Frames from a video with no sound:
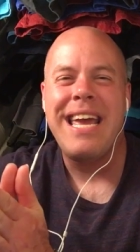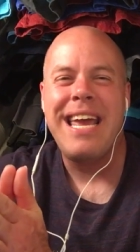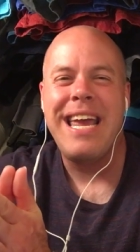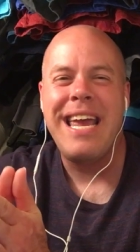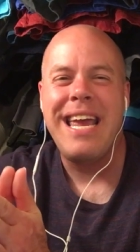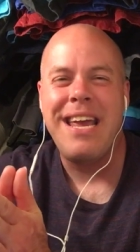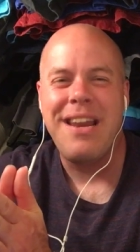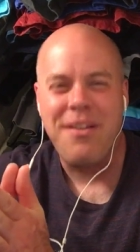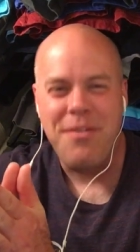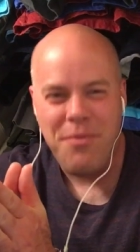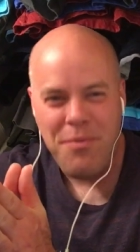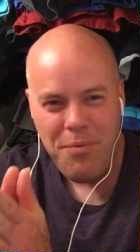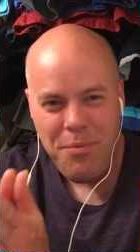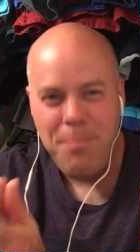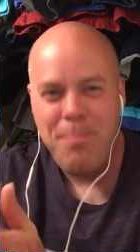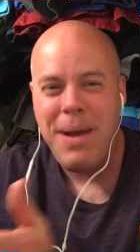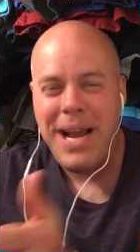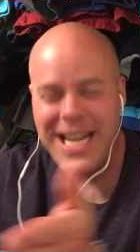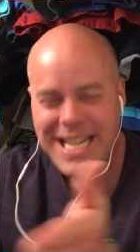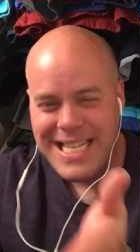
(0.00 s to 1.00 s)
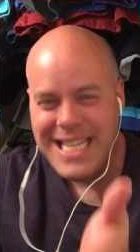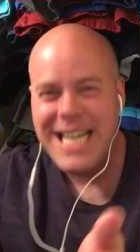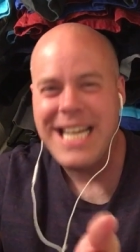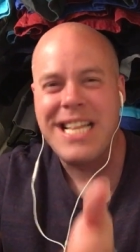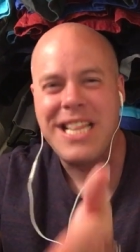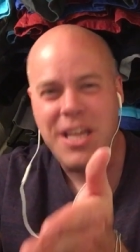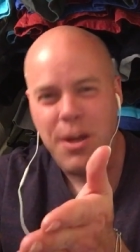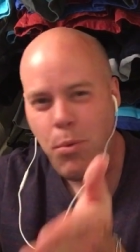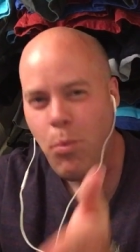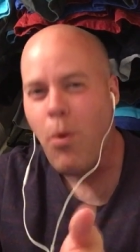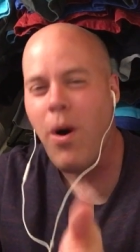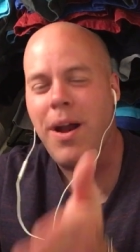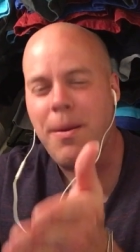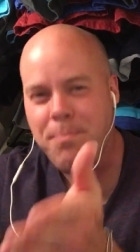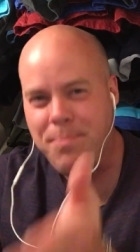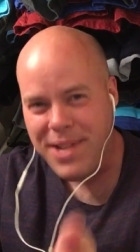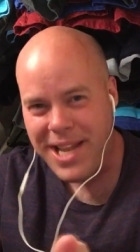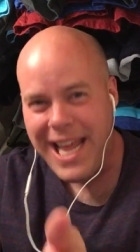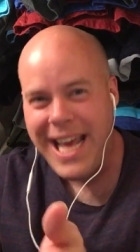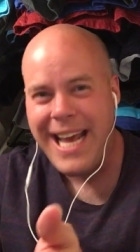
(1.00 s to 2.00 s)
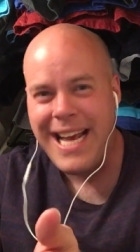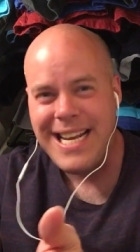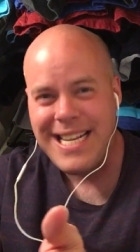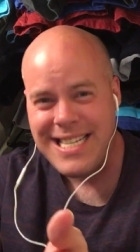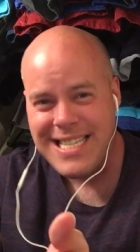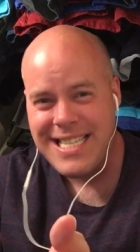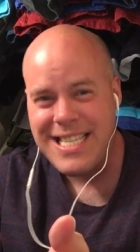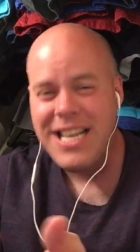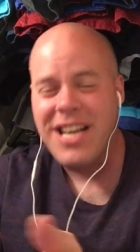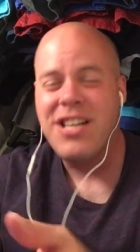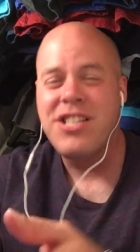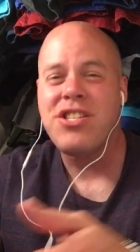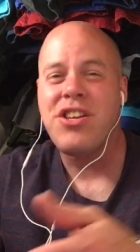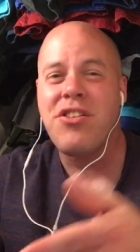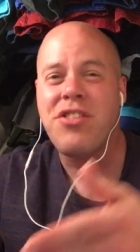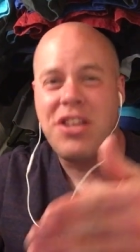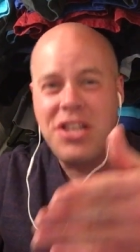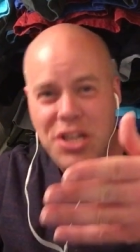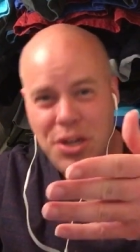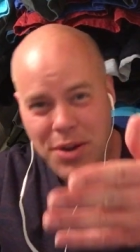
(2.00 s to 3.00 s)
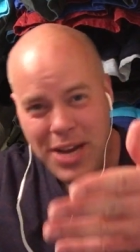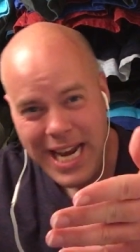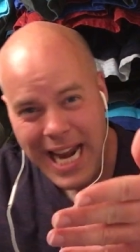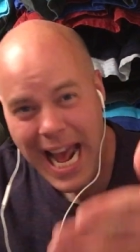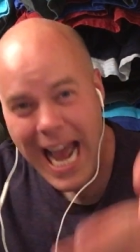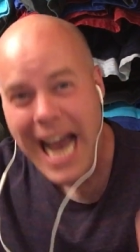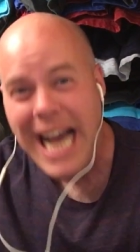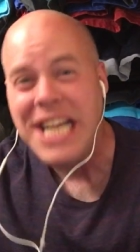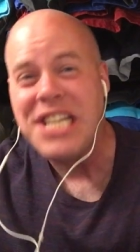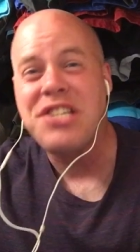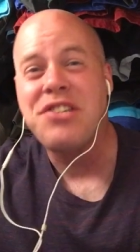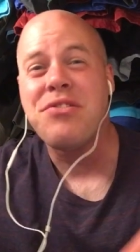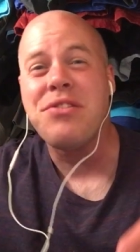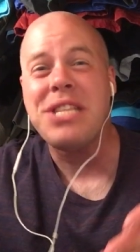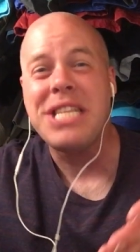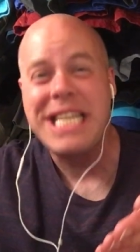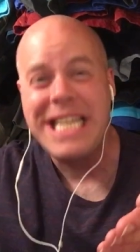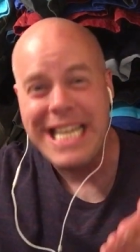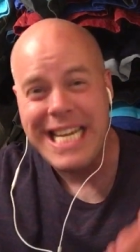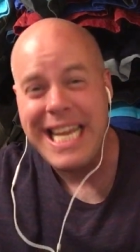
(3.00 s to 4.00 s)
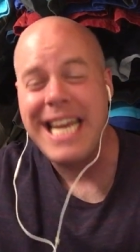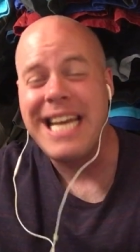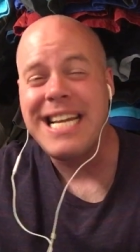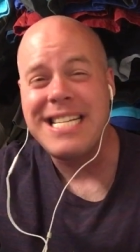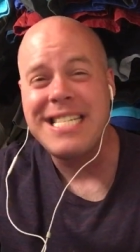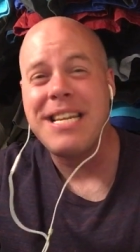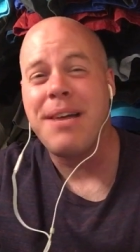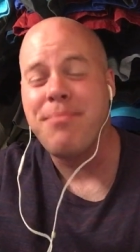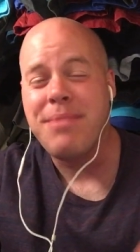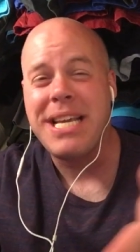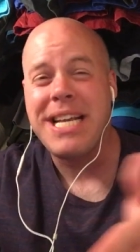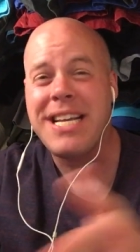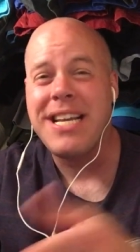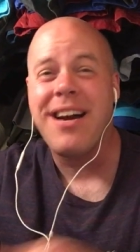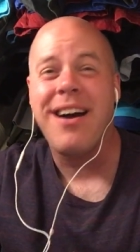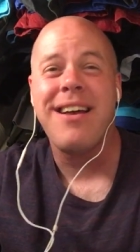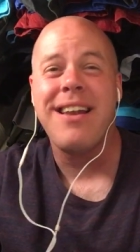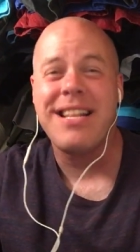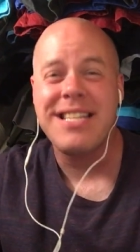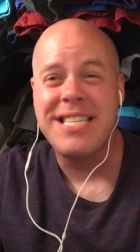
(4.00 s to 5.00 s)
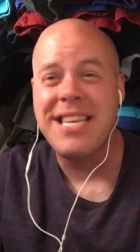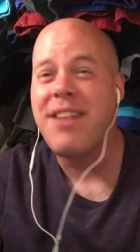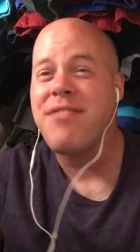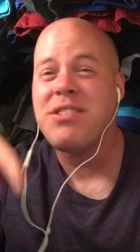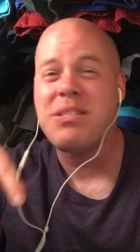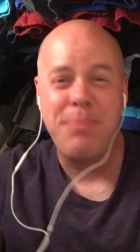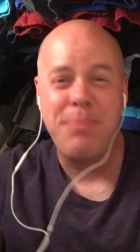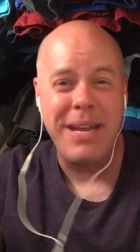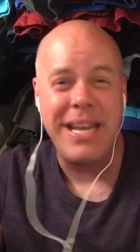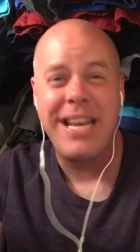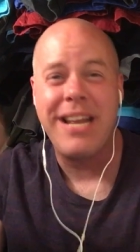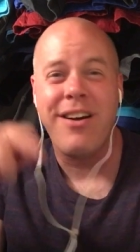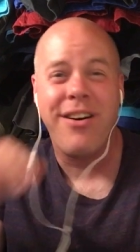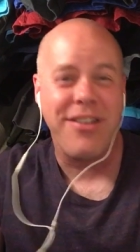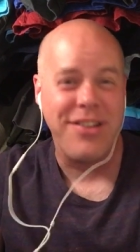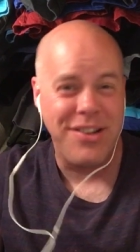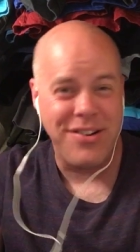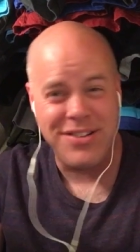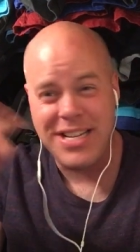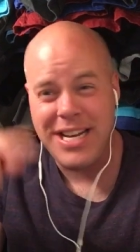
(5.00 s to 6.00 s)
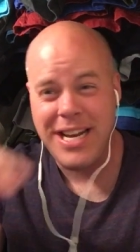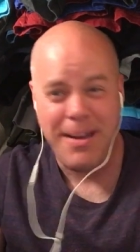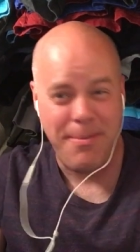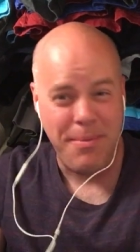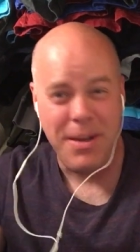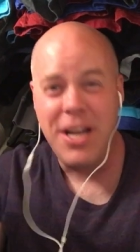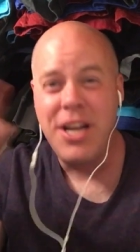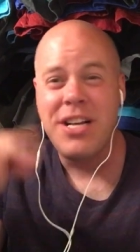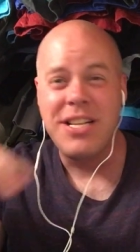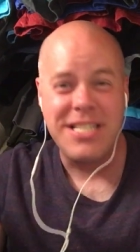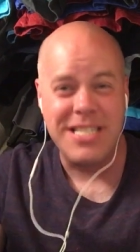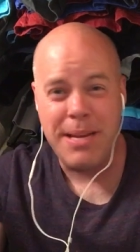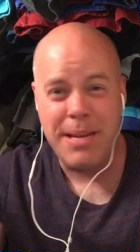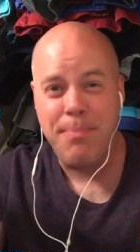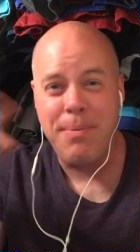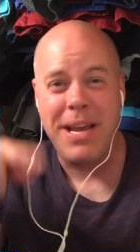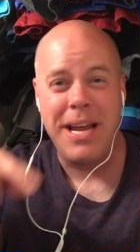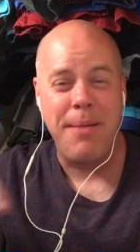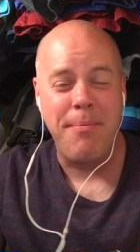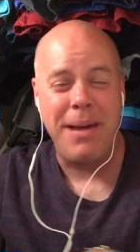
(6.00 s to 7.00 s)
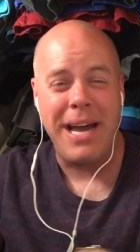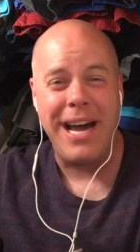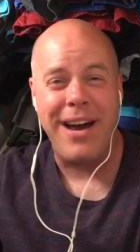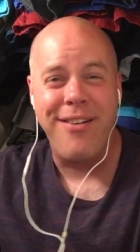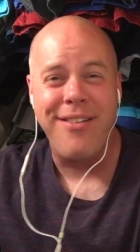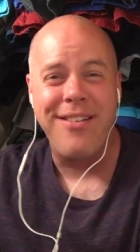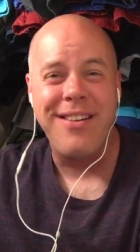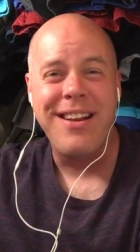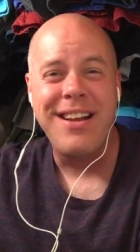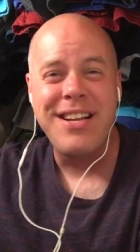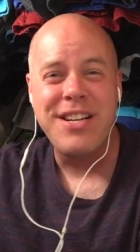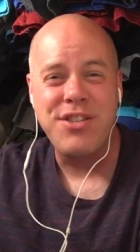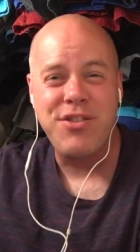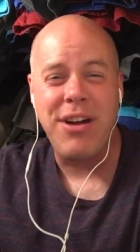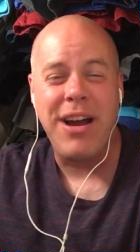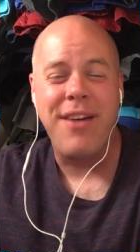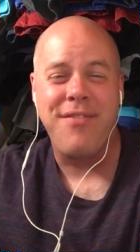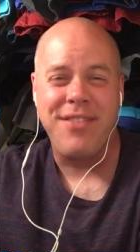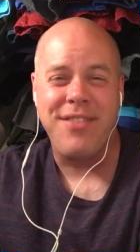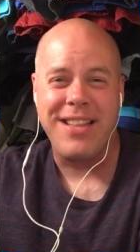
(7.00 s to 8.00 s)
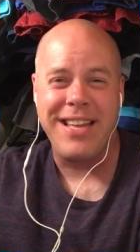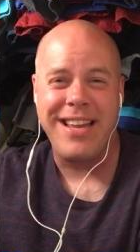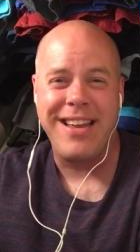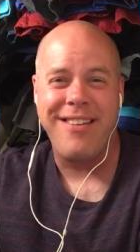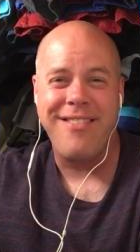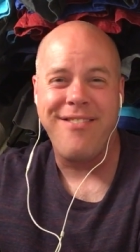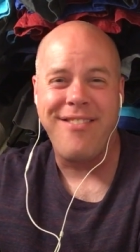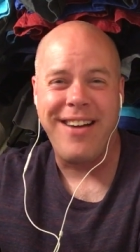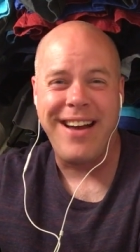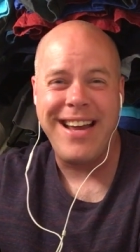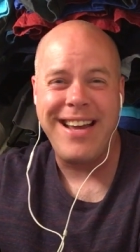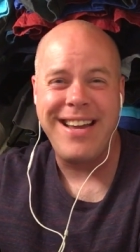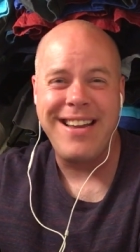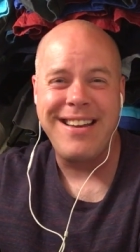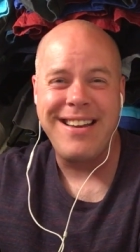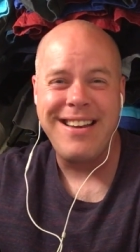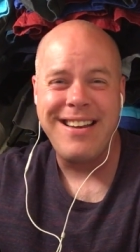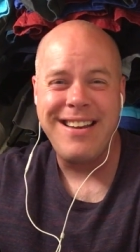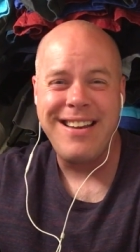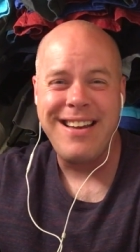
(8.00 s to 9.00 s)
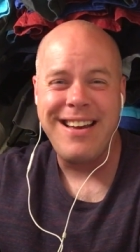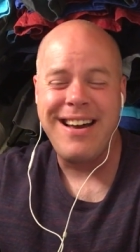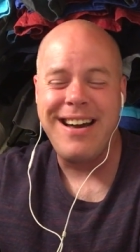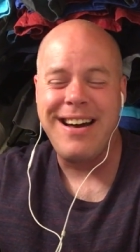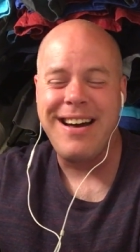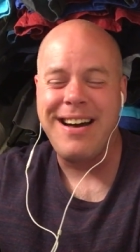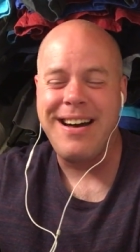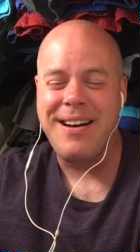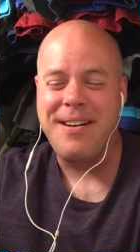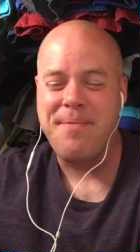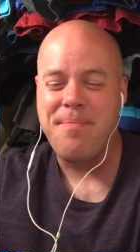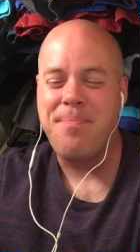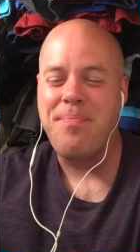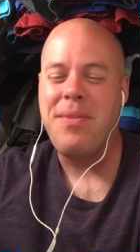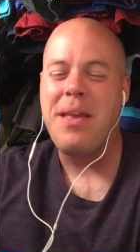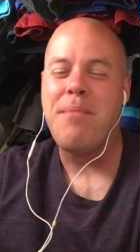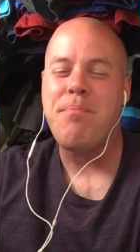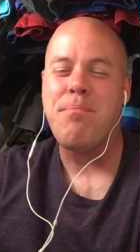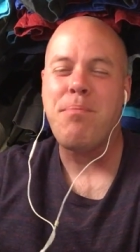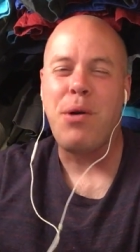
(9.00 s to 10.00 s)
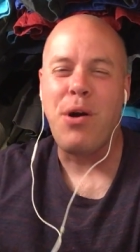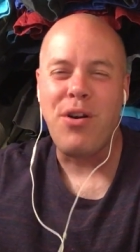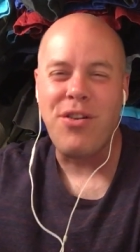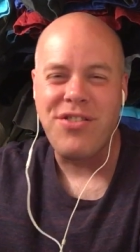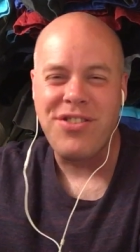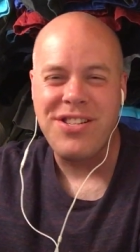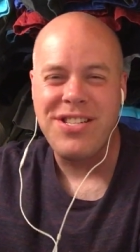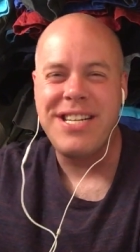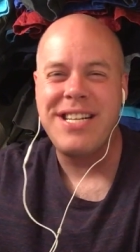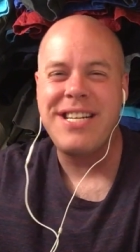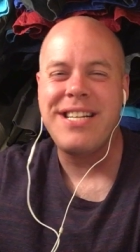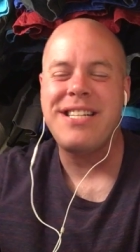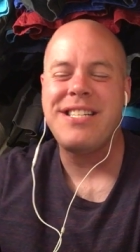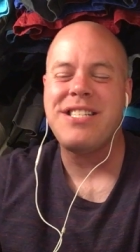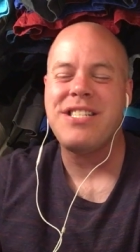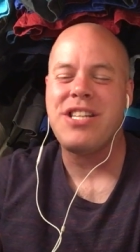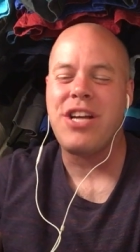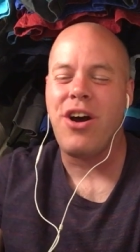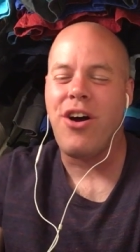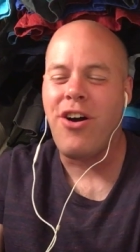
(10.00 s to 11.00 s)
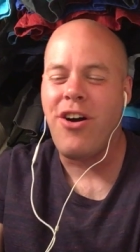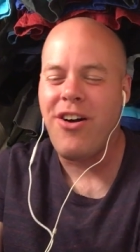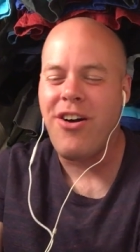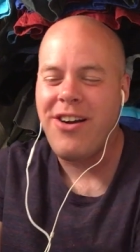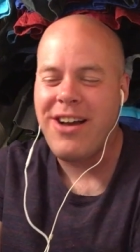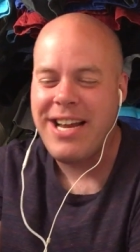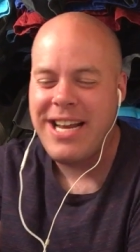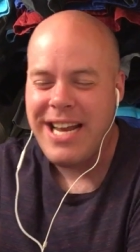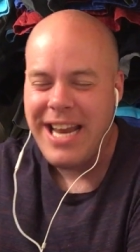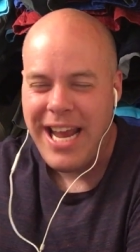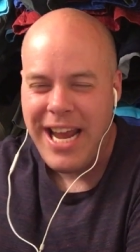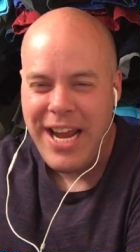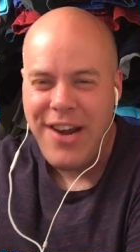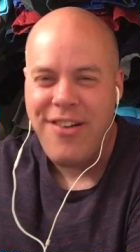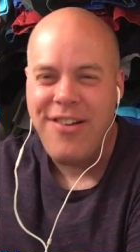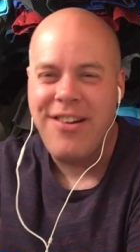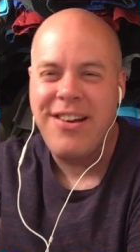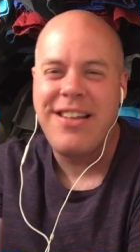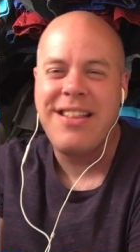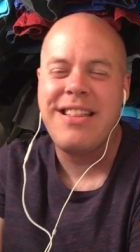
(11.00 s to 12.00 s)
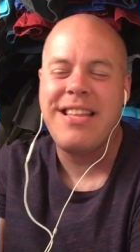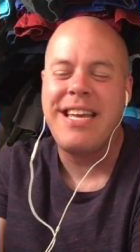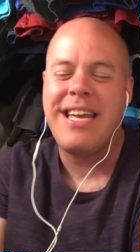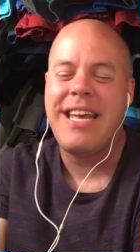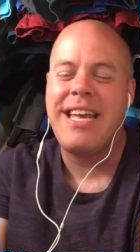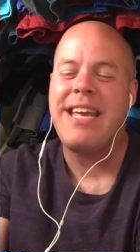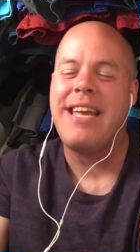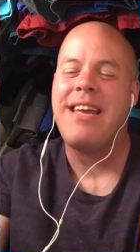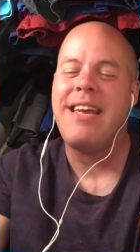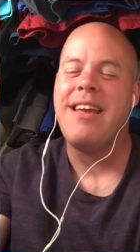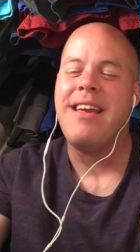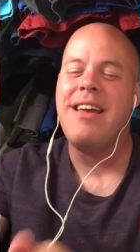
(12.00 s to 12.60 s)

in basically one place so that you can actually get something done instead of spending all your time zipping about traveling, right? Um, persons are inherently